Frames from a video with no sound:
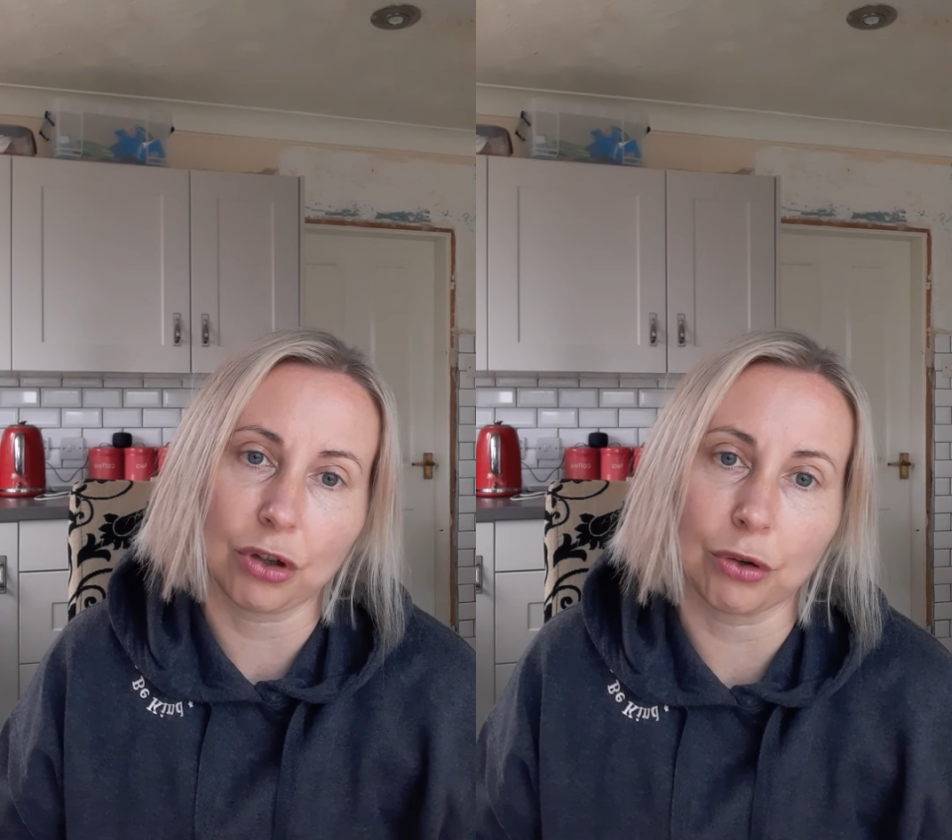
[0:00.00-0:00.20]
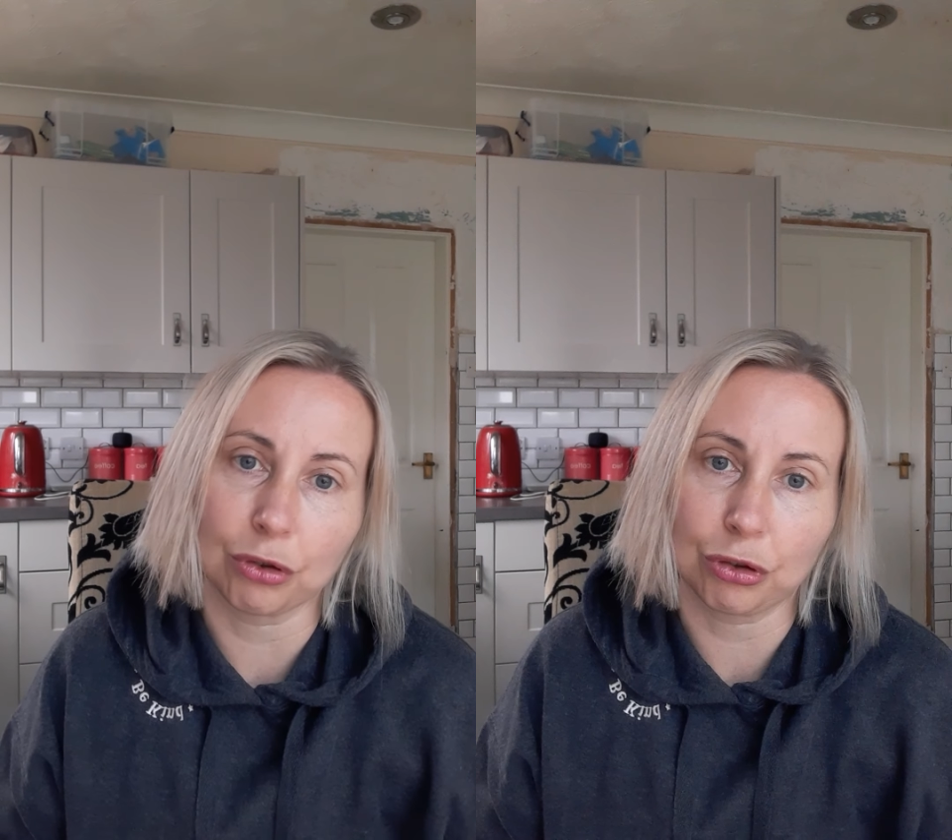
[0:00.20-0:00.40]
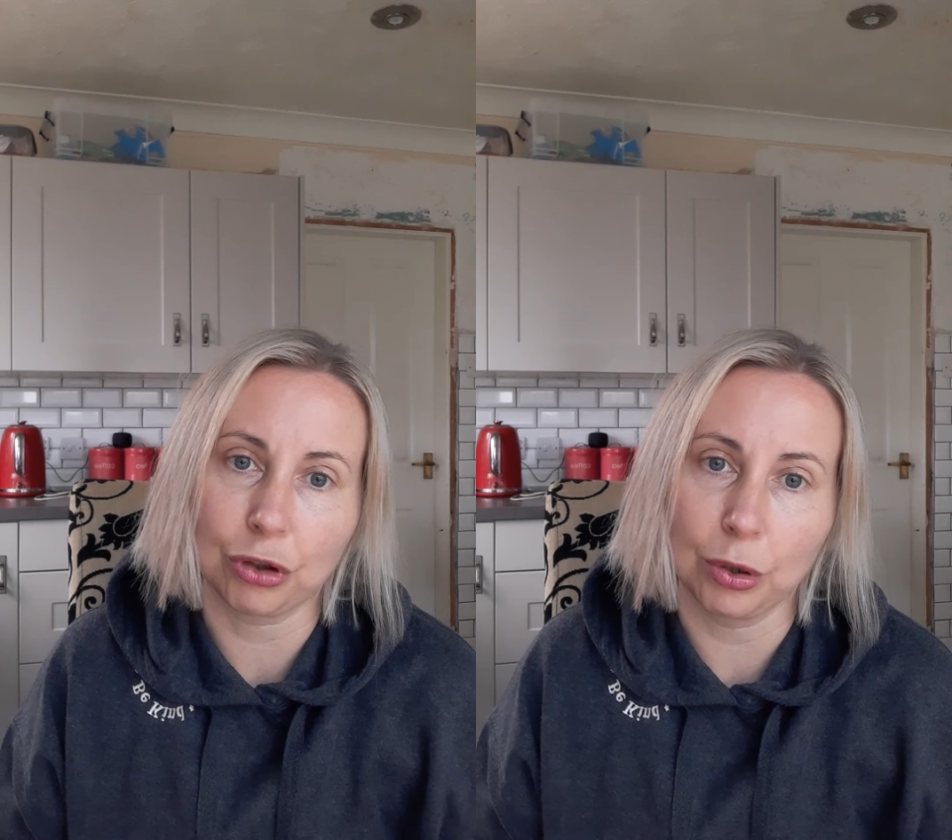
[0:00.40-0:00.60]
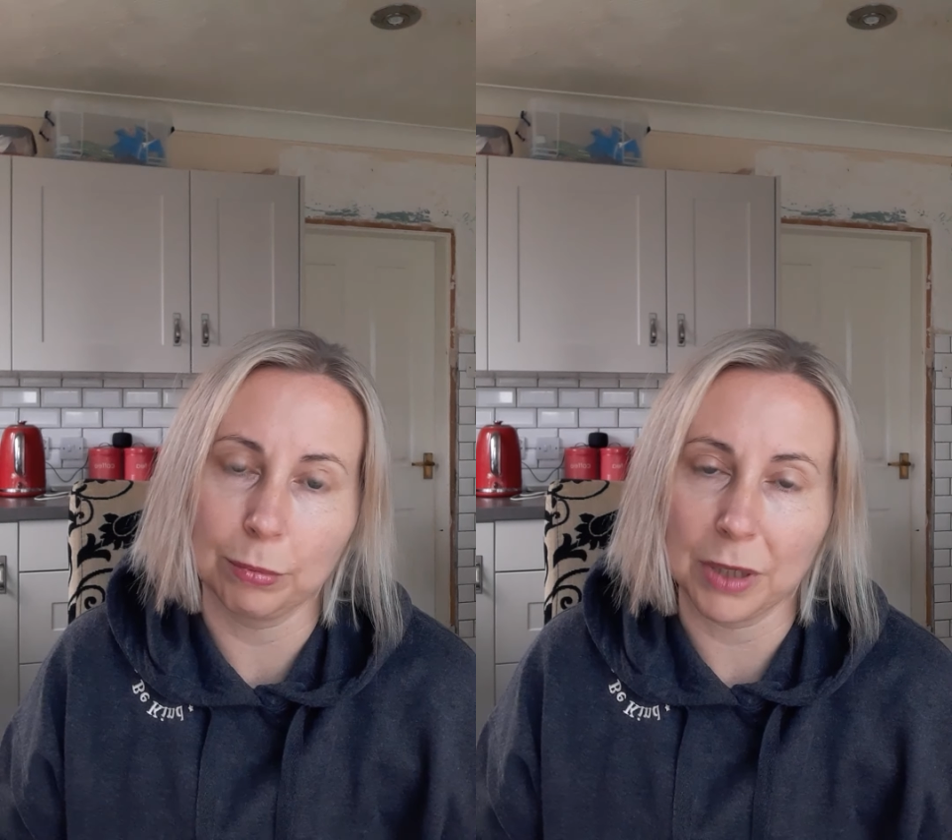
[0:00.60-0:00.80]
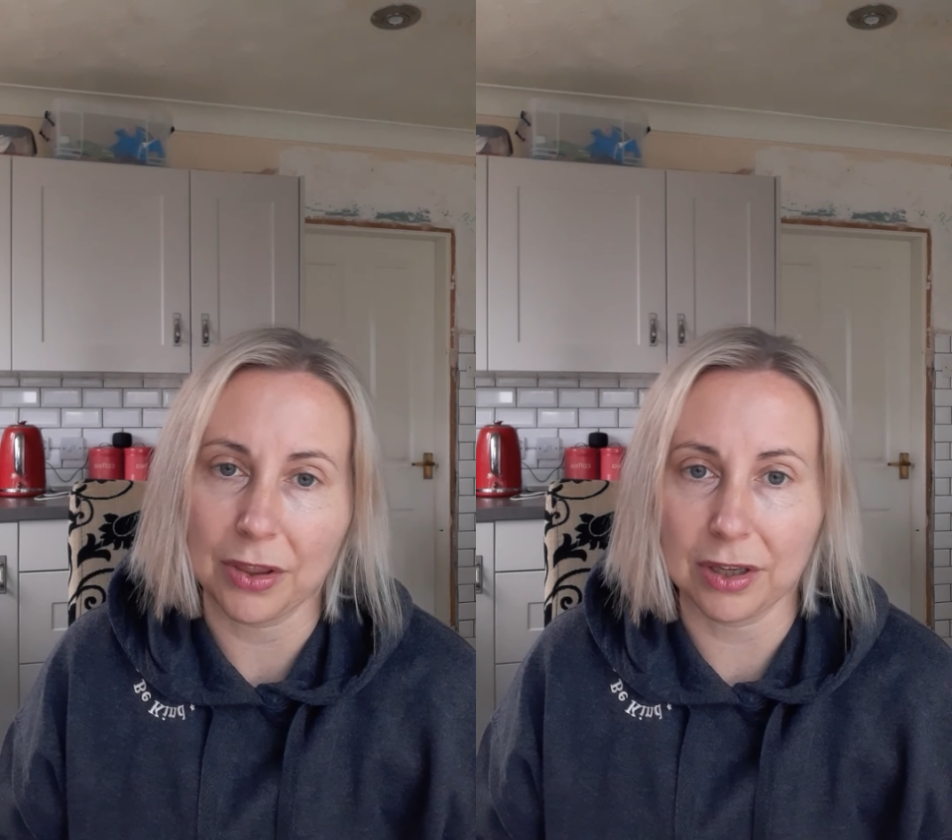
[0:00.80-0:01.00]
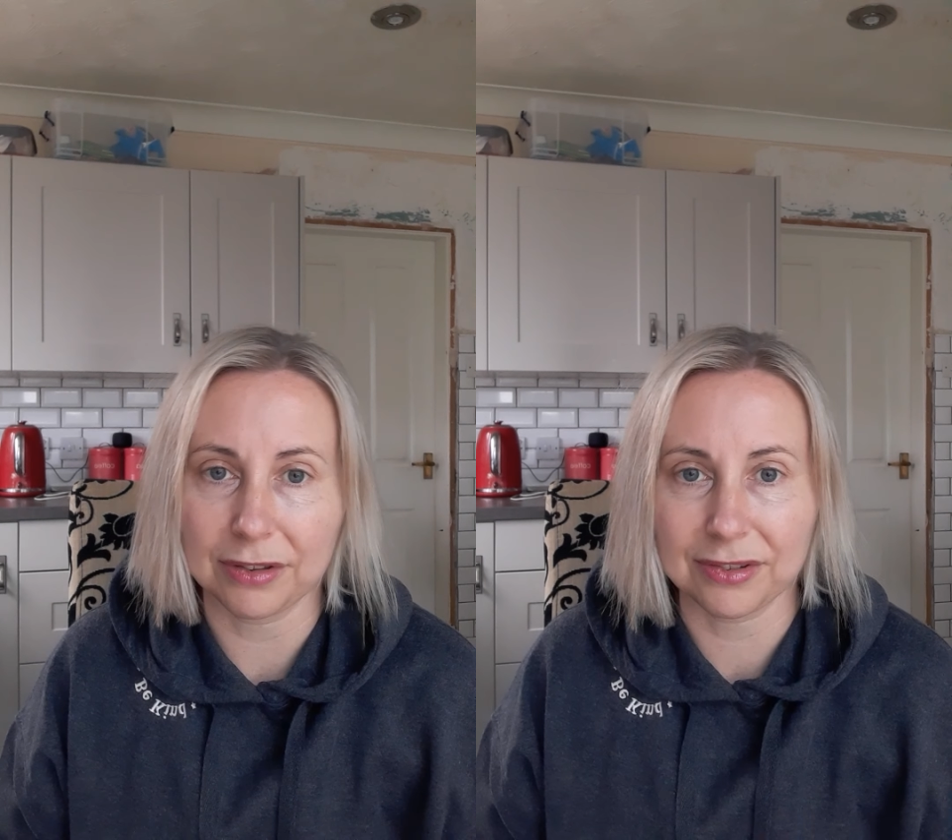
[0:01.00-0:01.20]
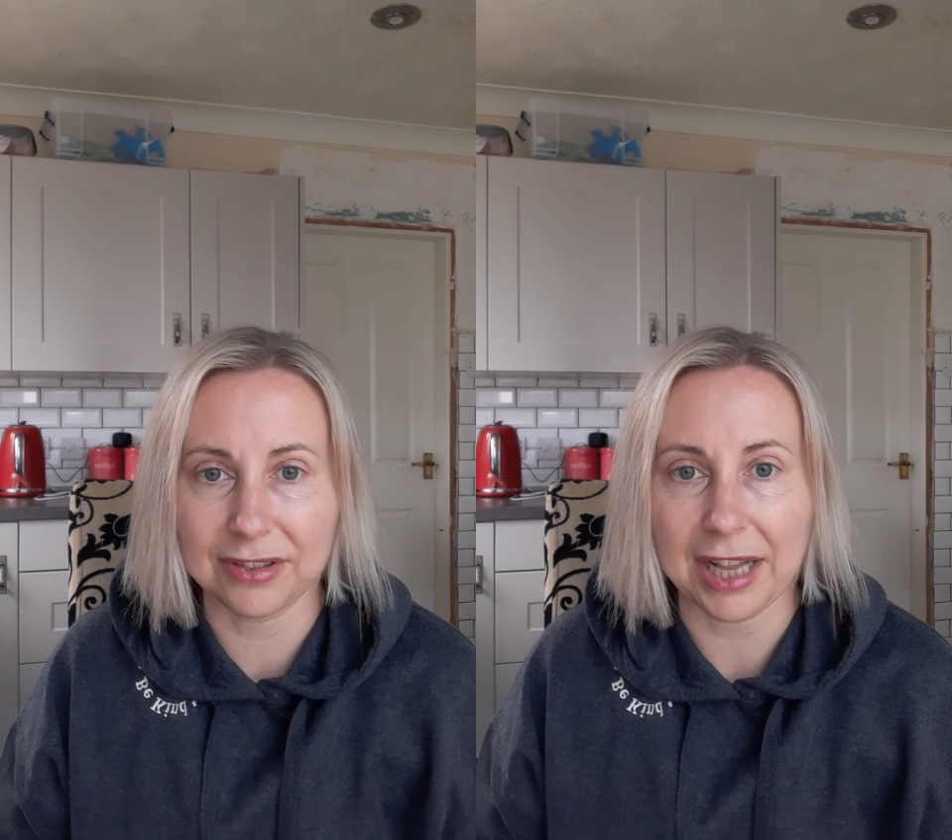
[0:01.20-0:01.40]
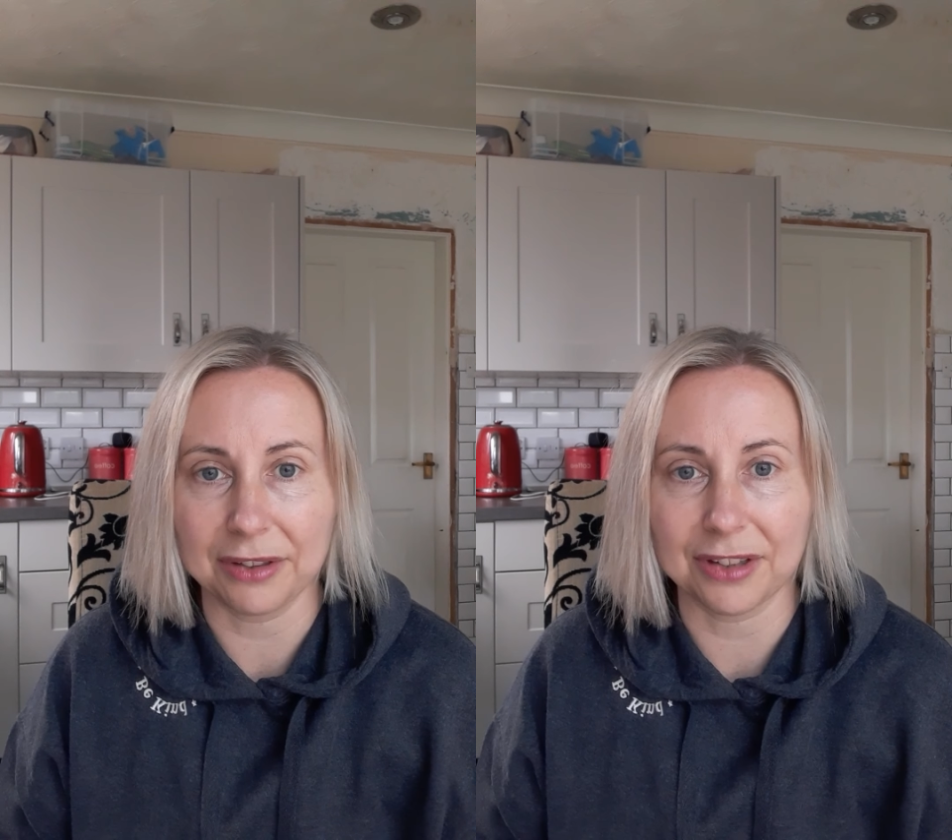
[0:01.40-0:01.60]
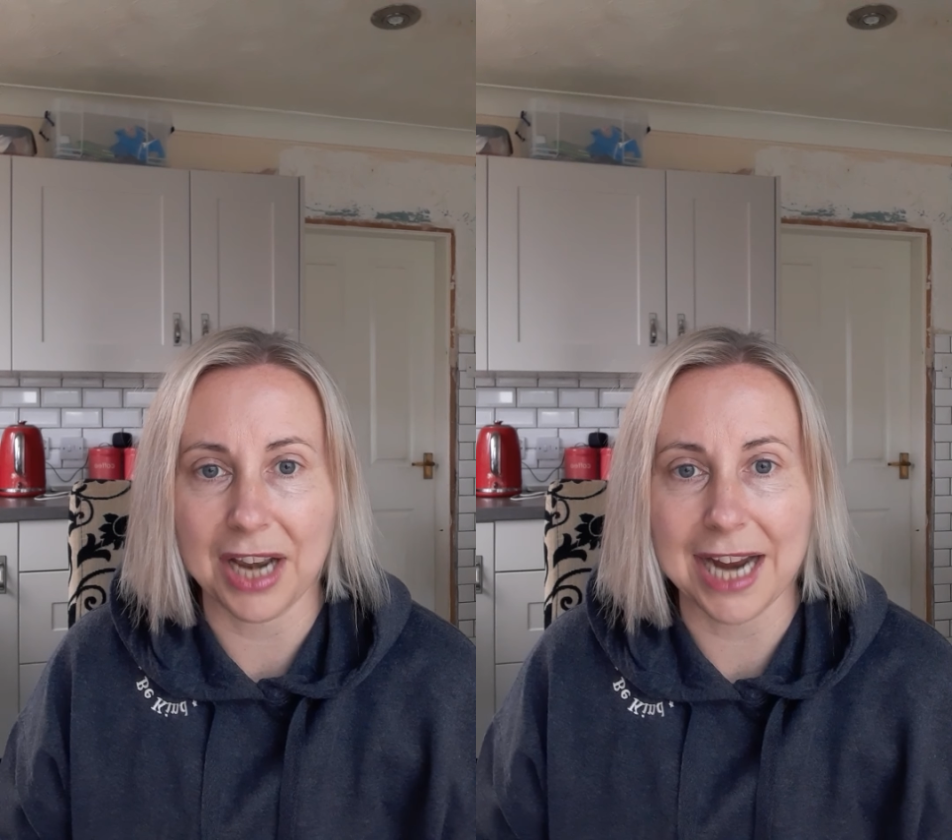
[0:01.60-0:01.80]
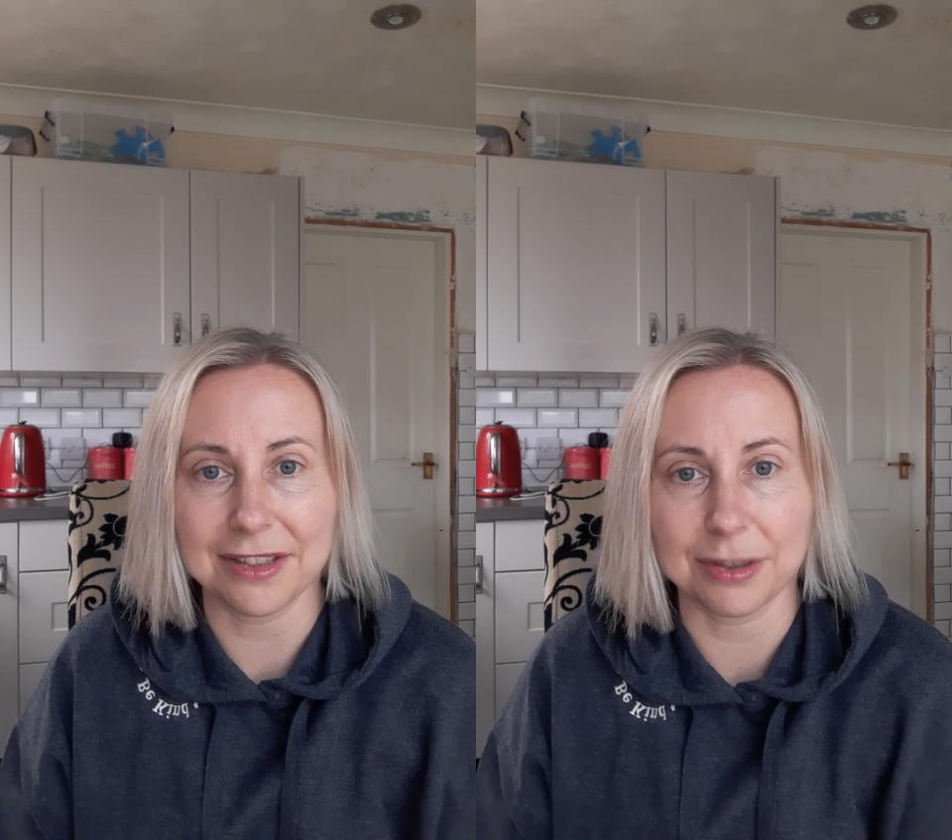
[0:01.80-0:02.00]
consumer that sells an
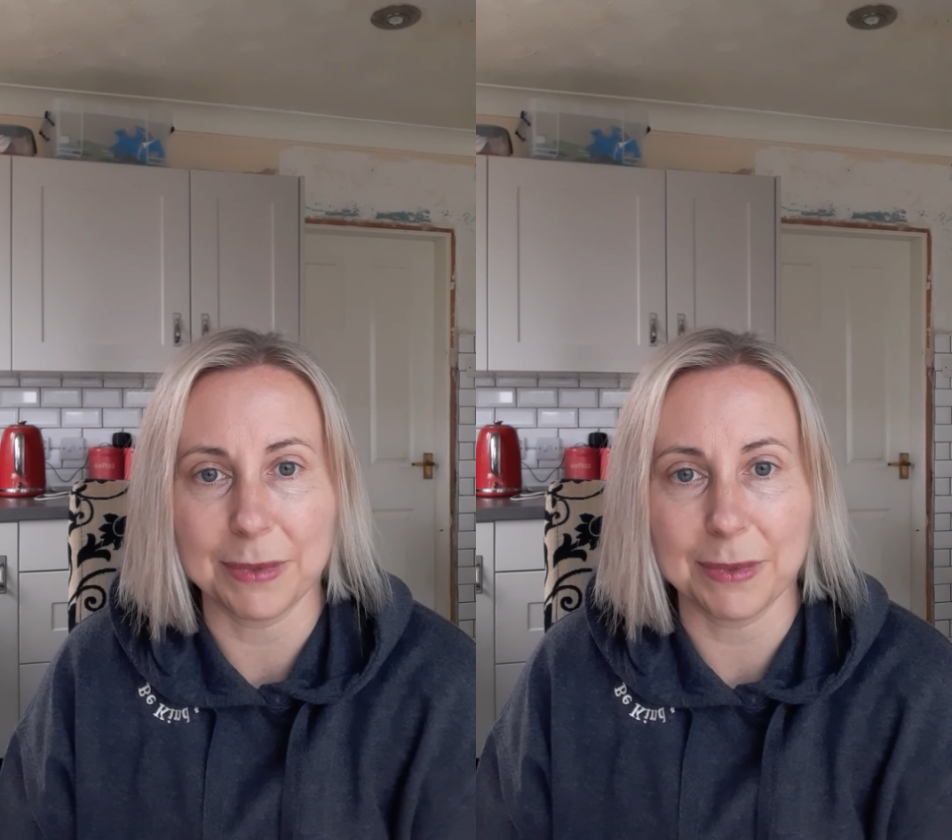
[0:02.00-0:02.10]
item